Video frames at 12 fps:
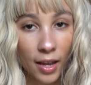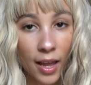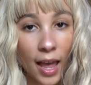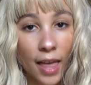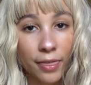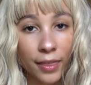
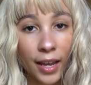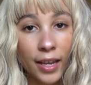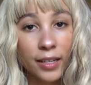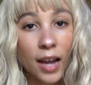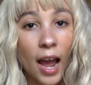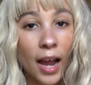And then
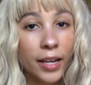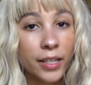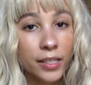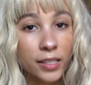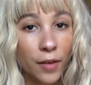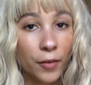I
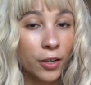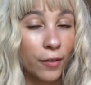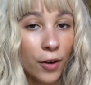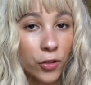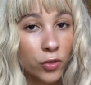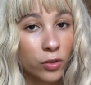discovered
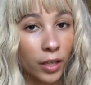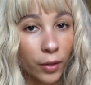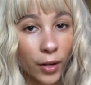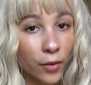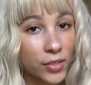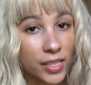around like when
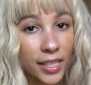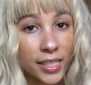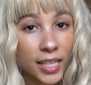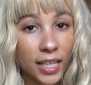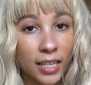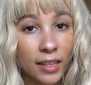I was
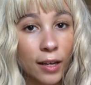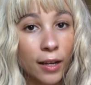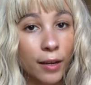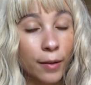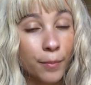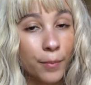16
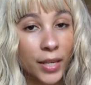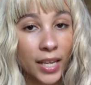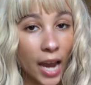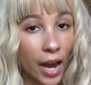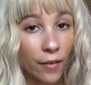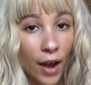the
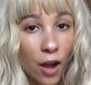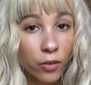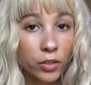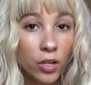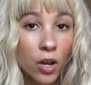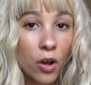PA route,
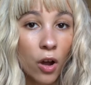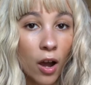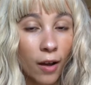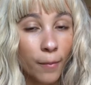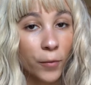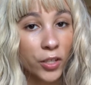
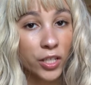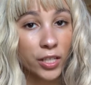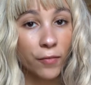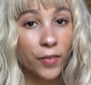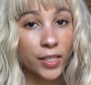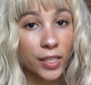which is a
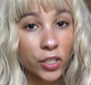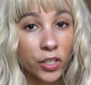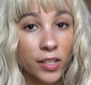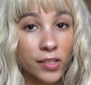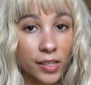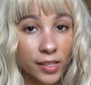physician
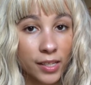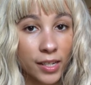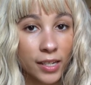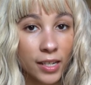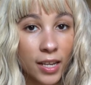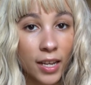
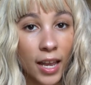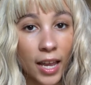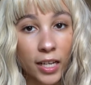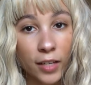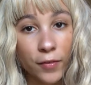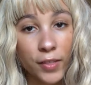assistant. And
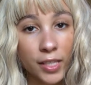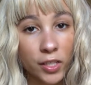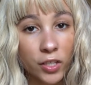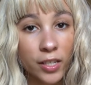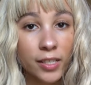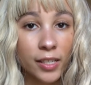a
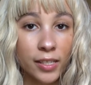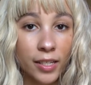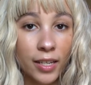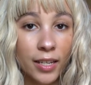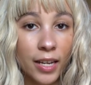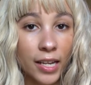physician
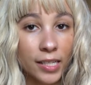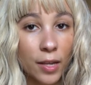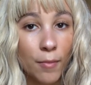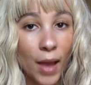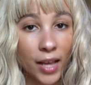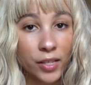assistant is a
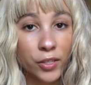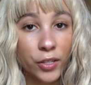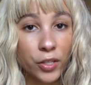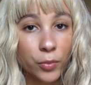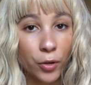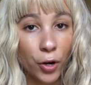
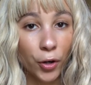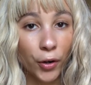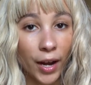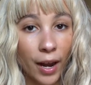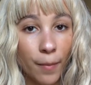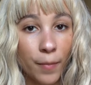master's
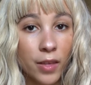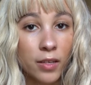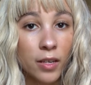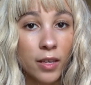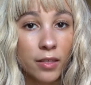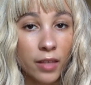program
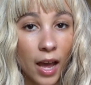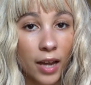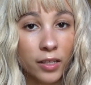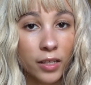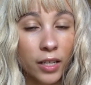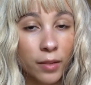that
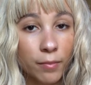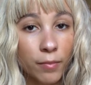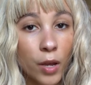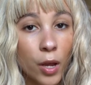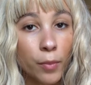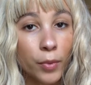can
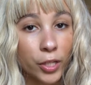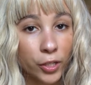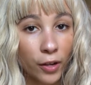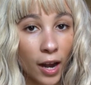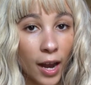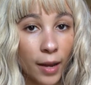
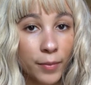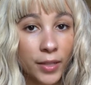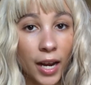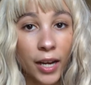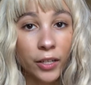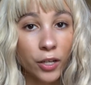prescribe,
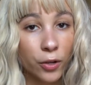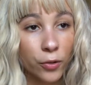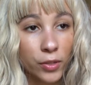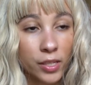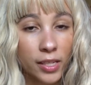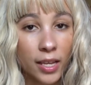
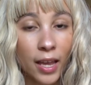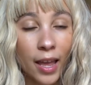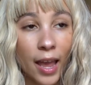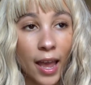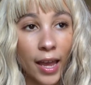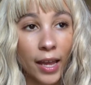diagnose,
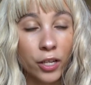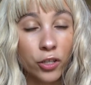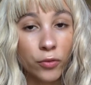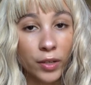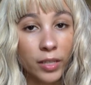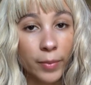and
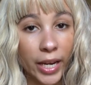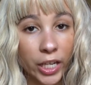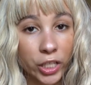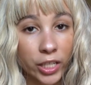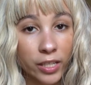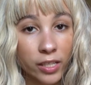treat
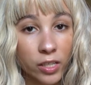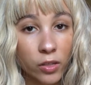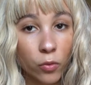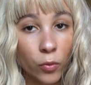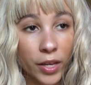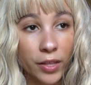patients
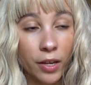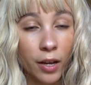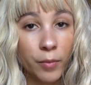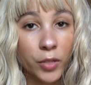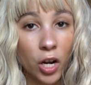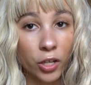with
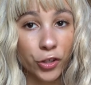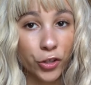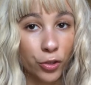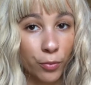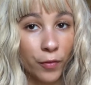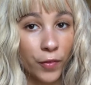doctor
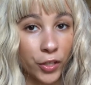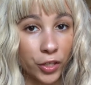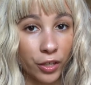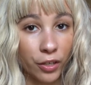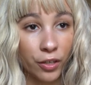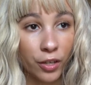
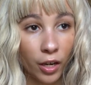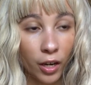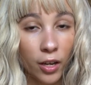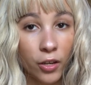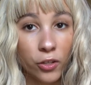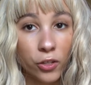supervision.
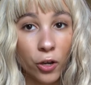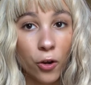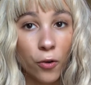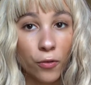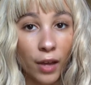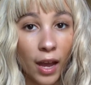So
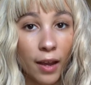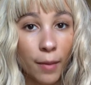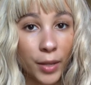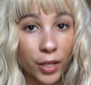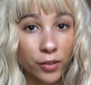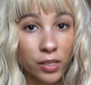that
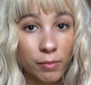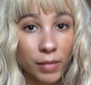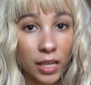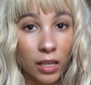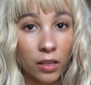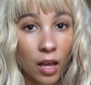appealed to
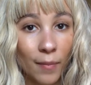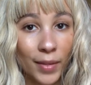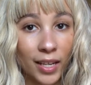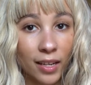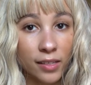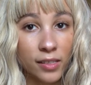me a lot
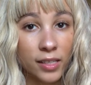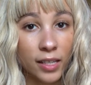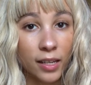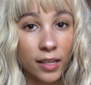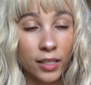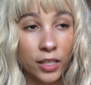because
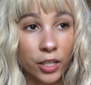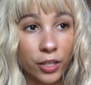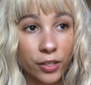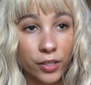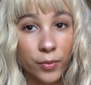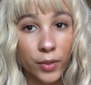the
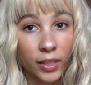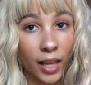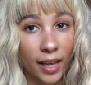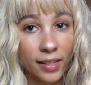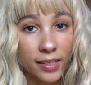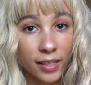years were
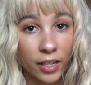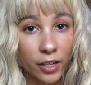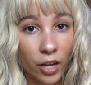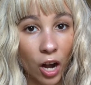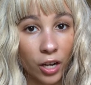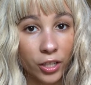less than a
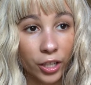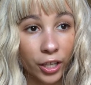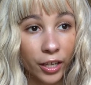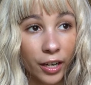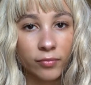doctor.